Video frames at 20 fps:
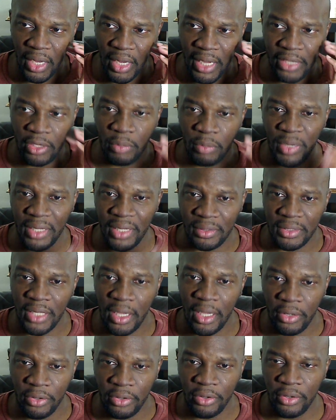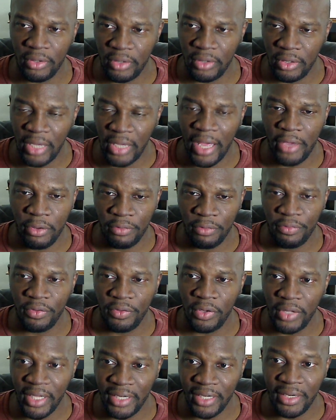And you might tell her how you
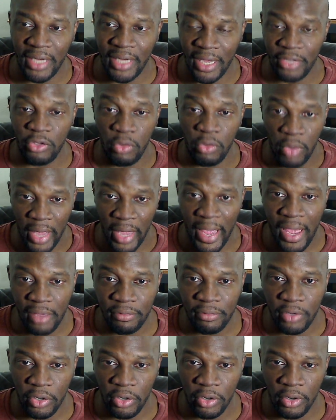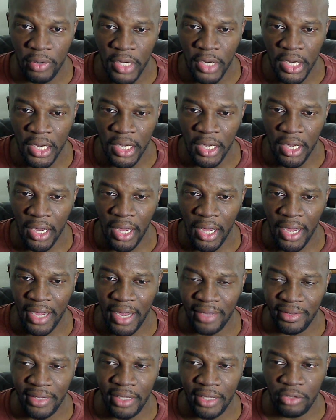feel, and, and you have her,
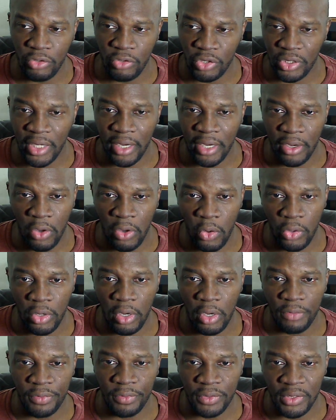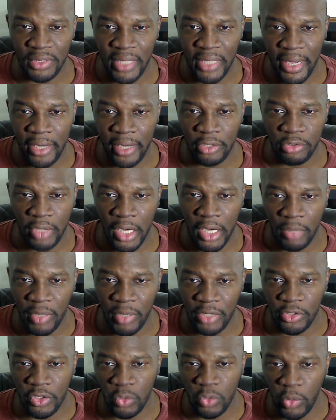and then you start going off on the diatribe
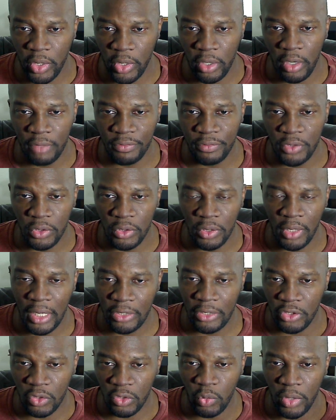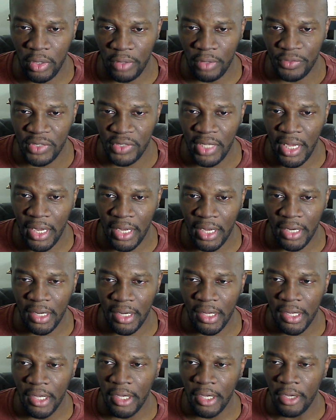I just went off. To, I just went off saying,
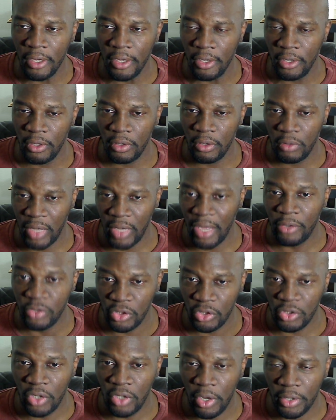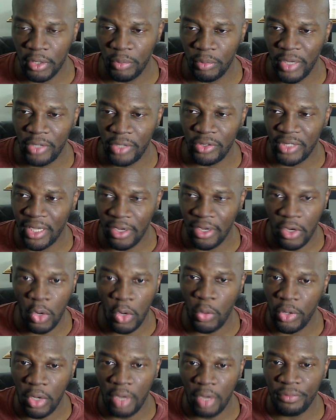you know, I was just talking about. You start
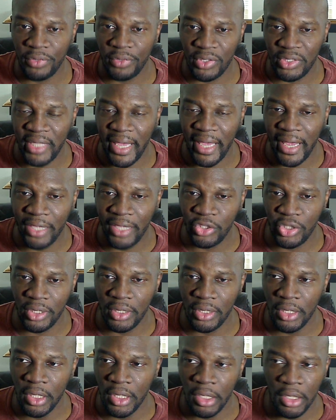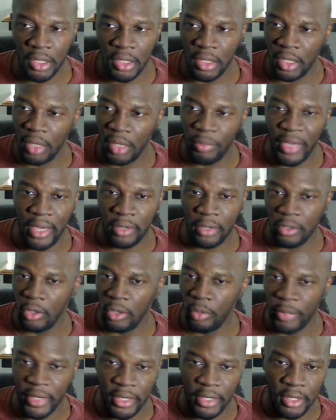going off on a tangent about,
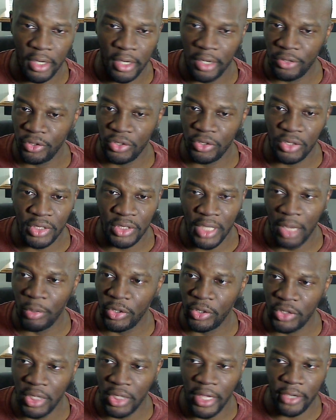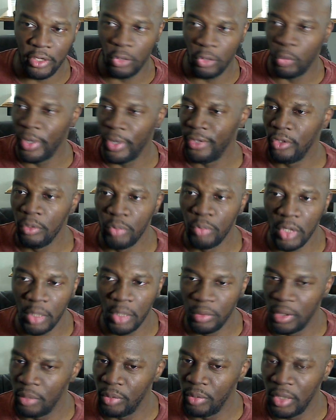oh my God, this is how much I like you when you blah
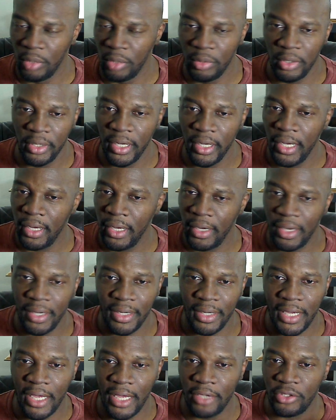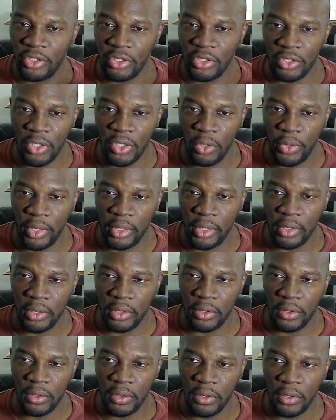blah blah blah, and now she's going,
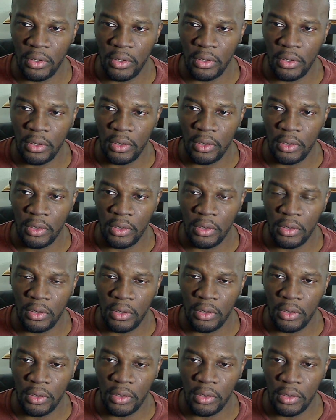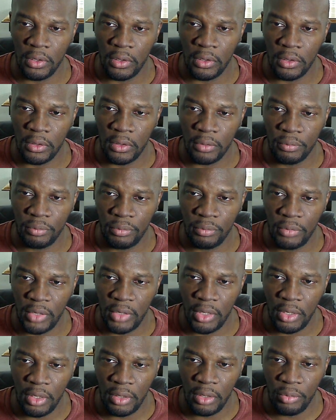uh
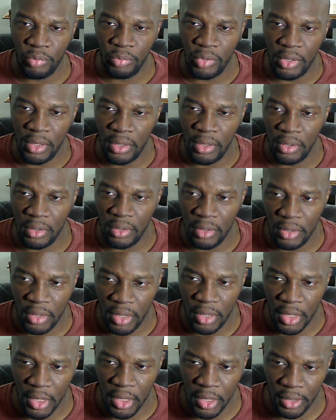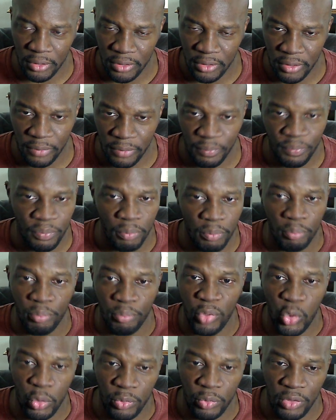be not.
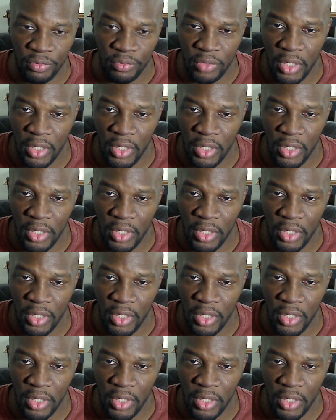Boom, you've